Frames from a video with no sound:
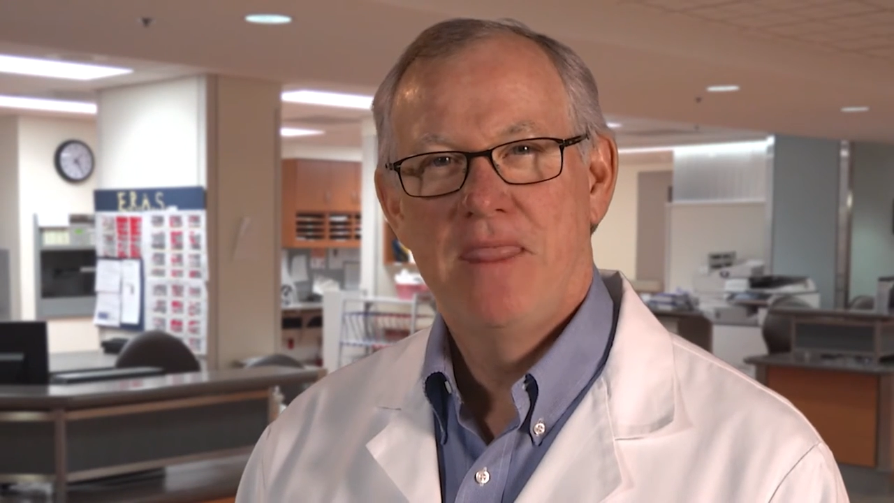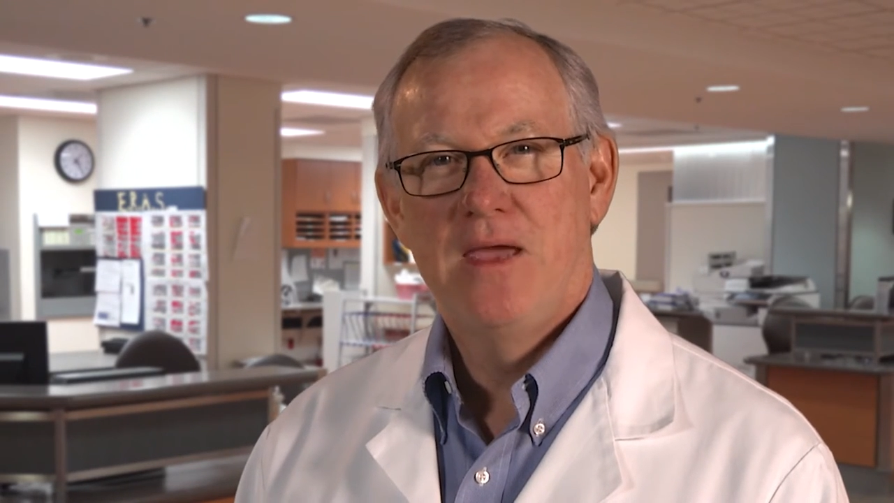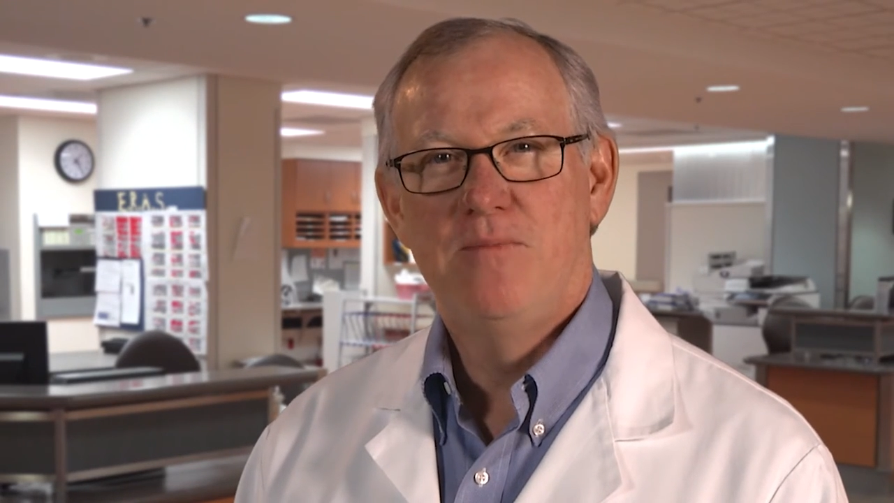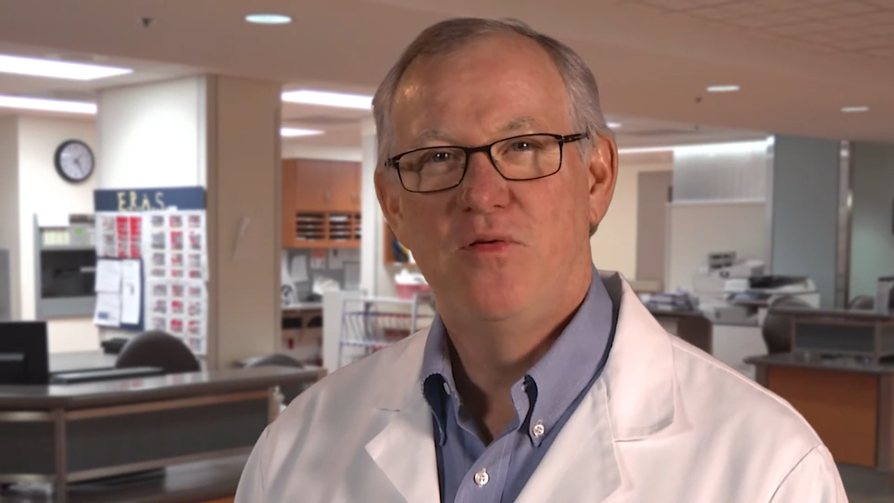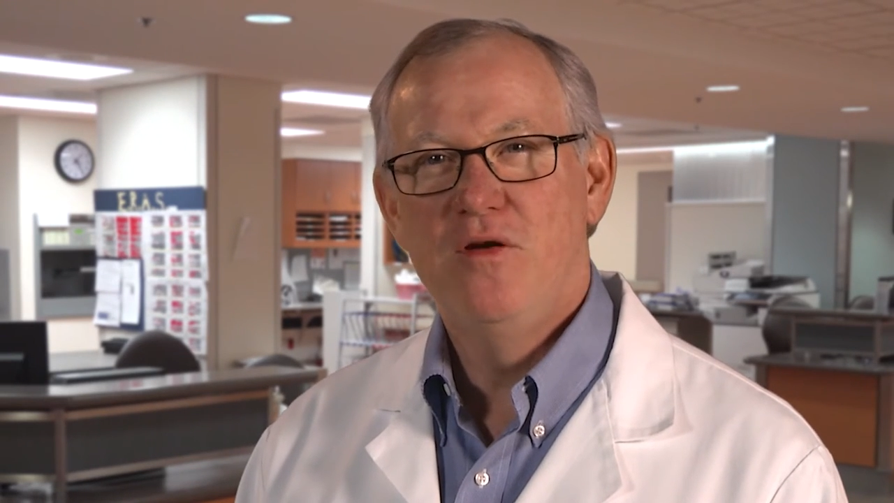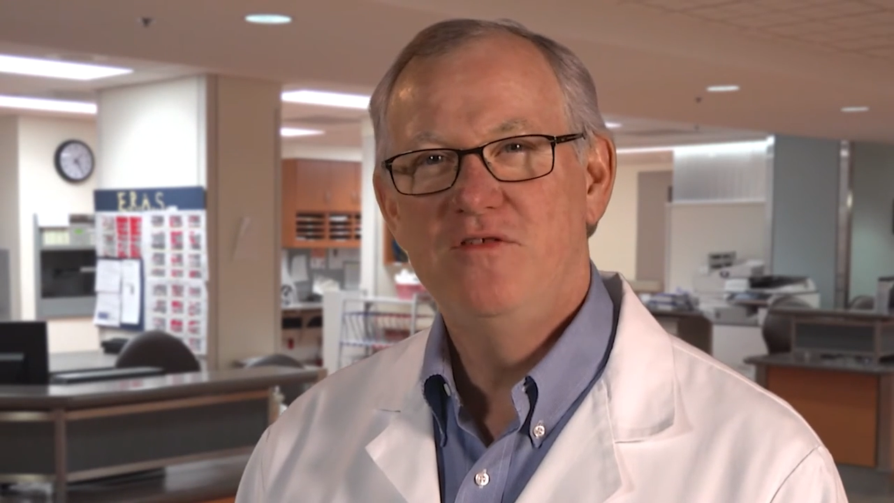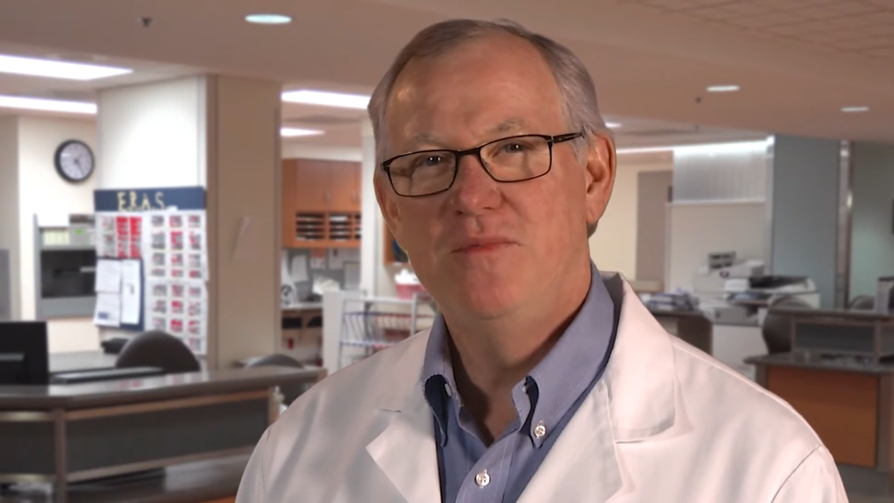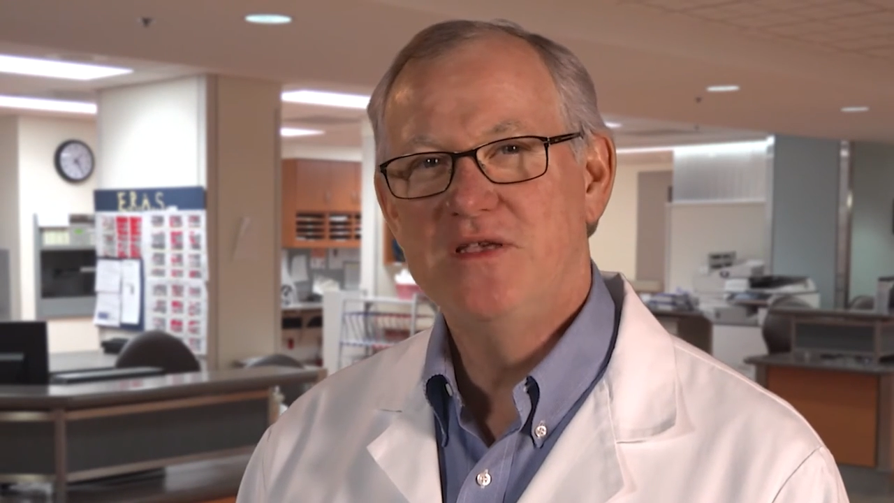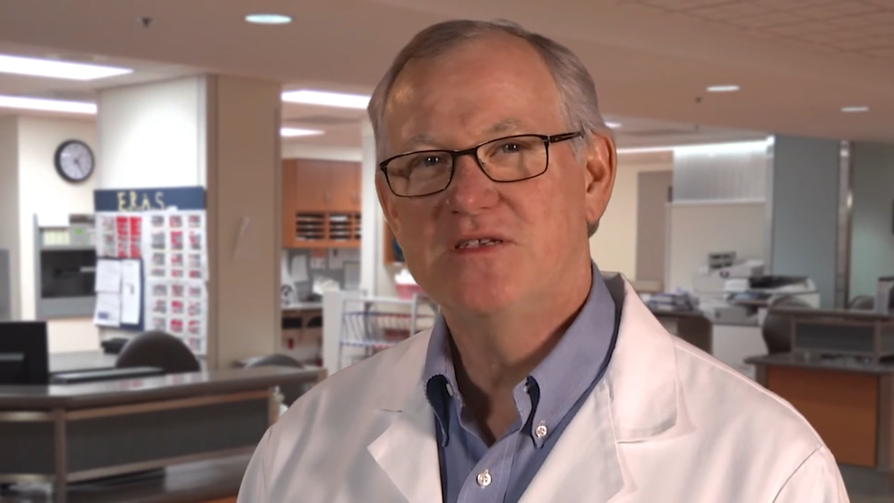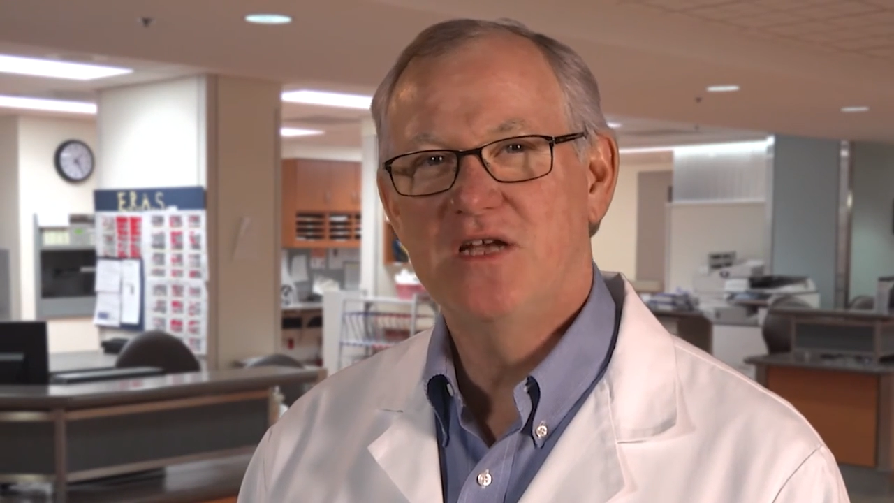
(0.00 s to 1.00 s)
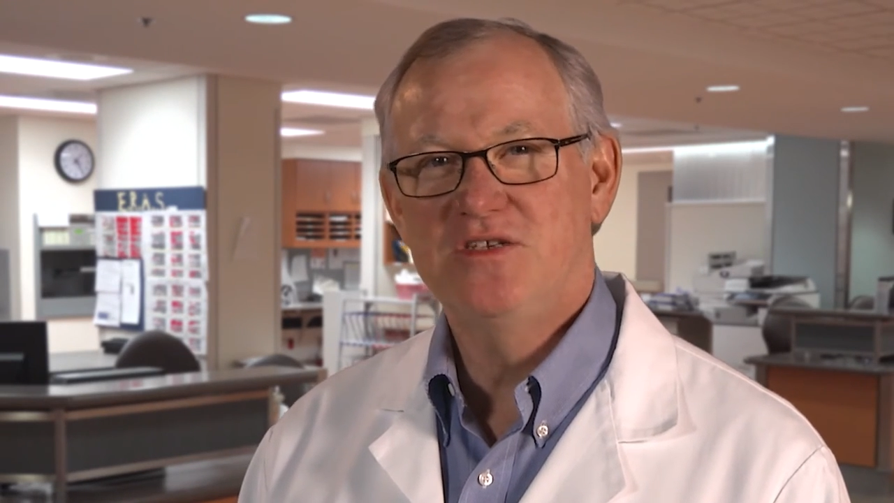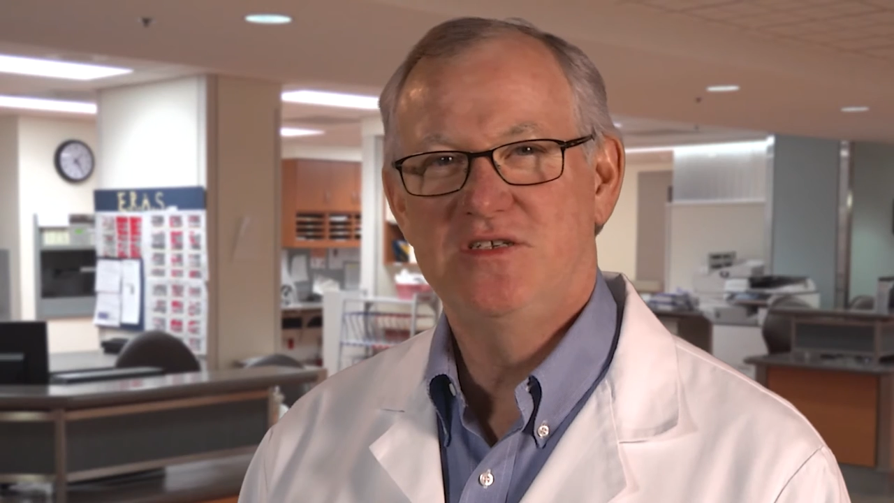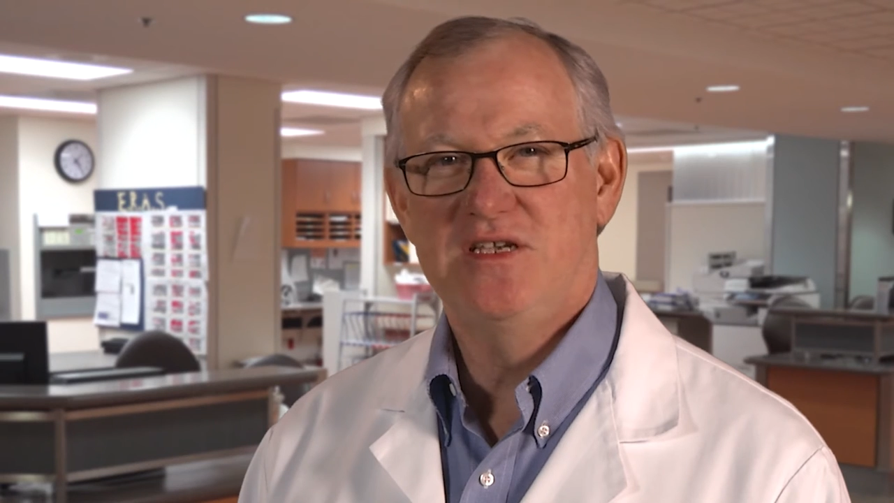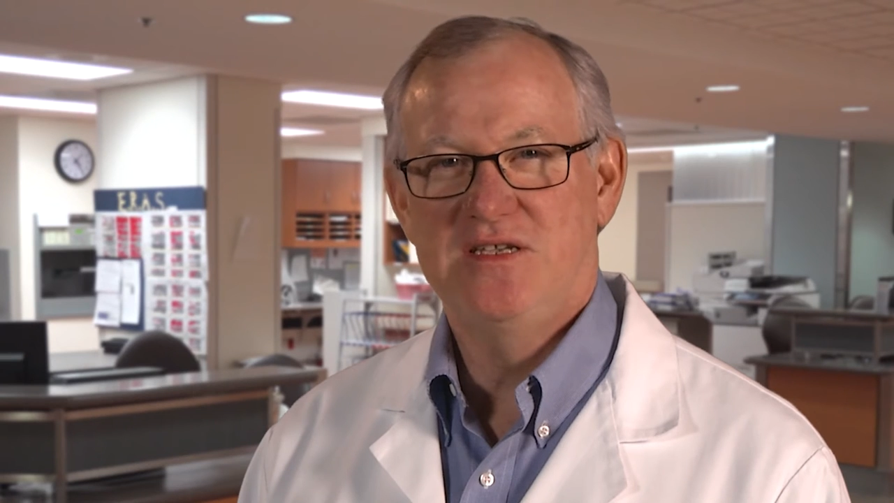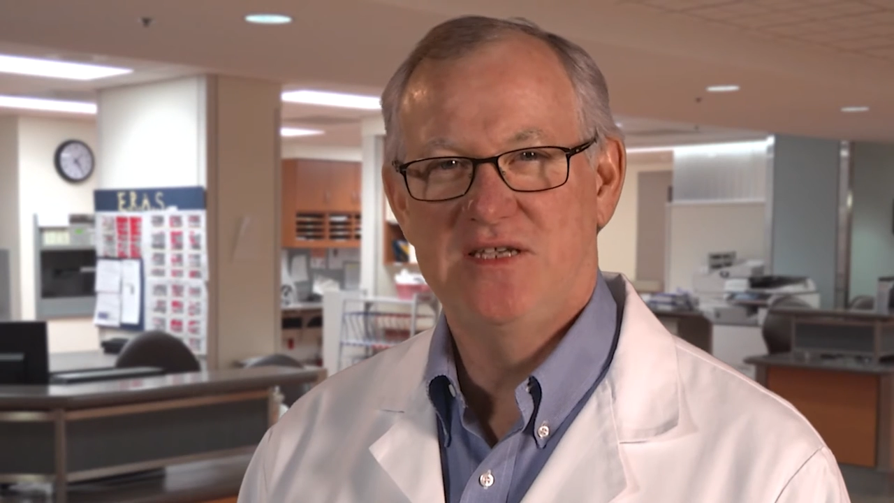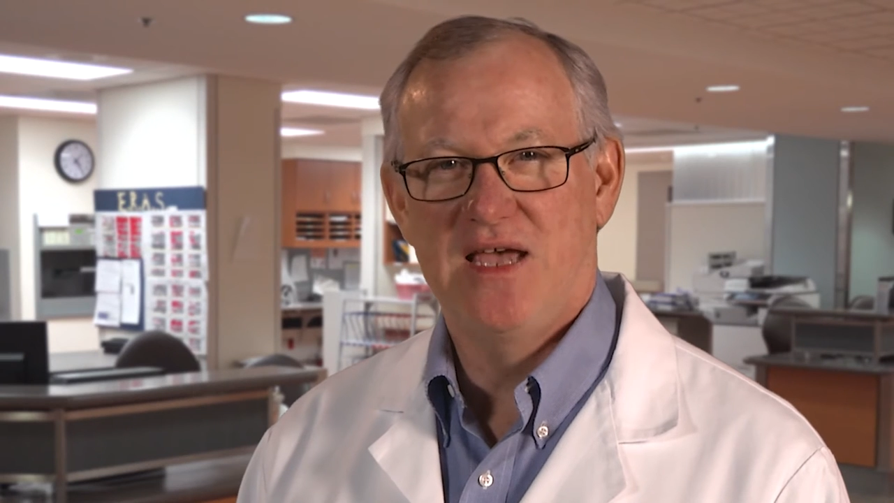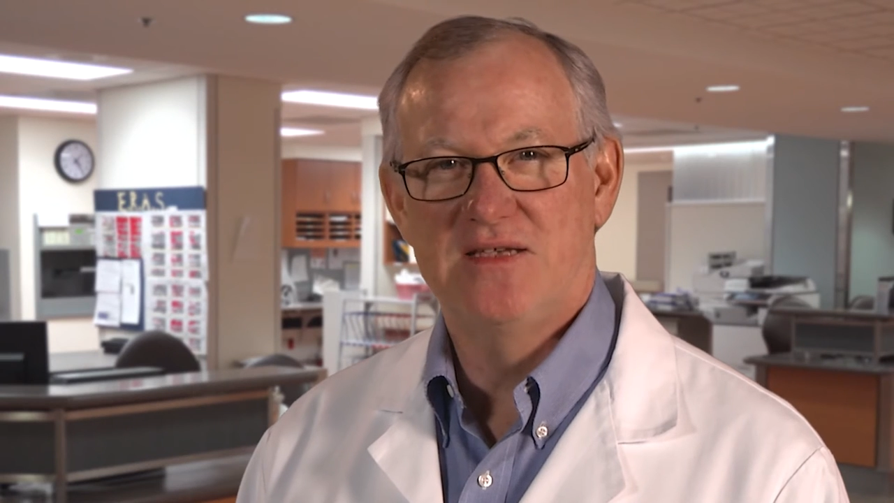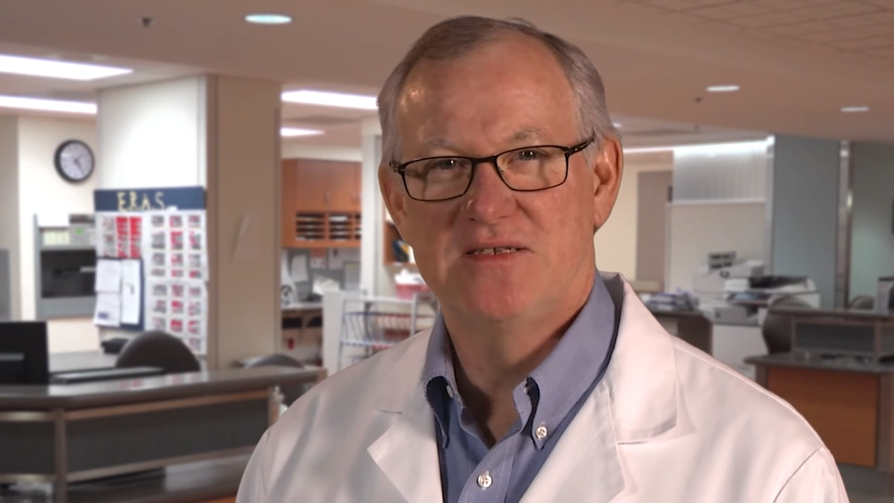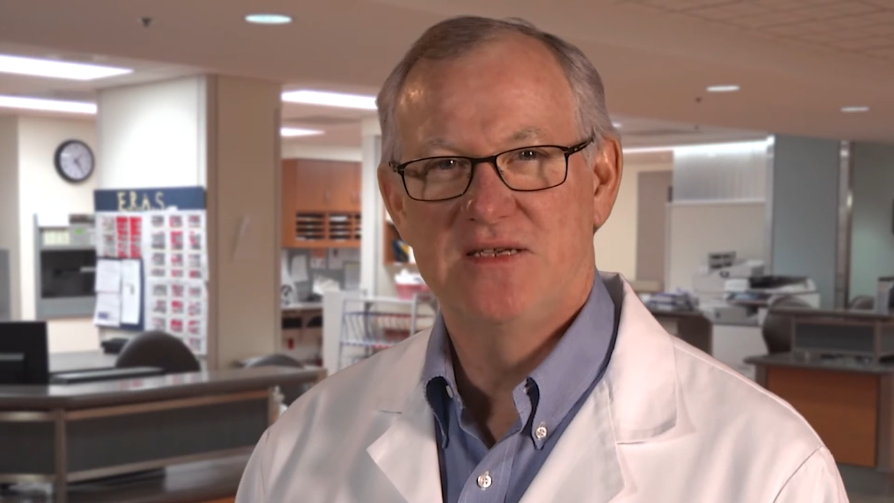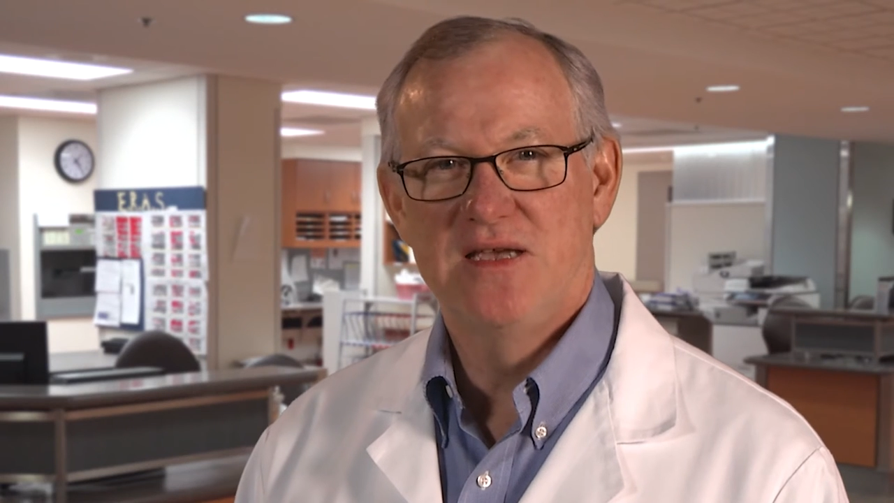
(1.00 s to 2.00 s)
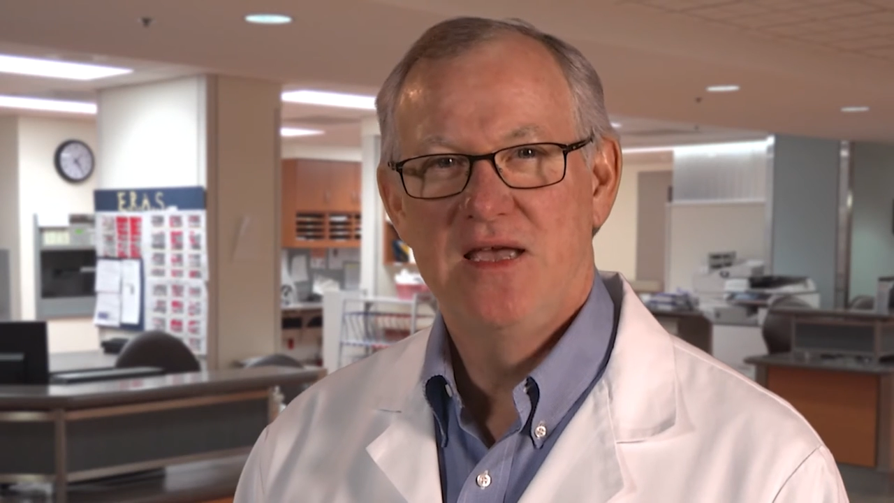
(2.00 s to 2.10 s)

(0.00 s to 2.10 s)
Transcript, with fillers: It proved to be such a success,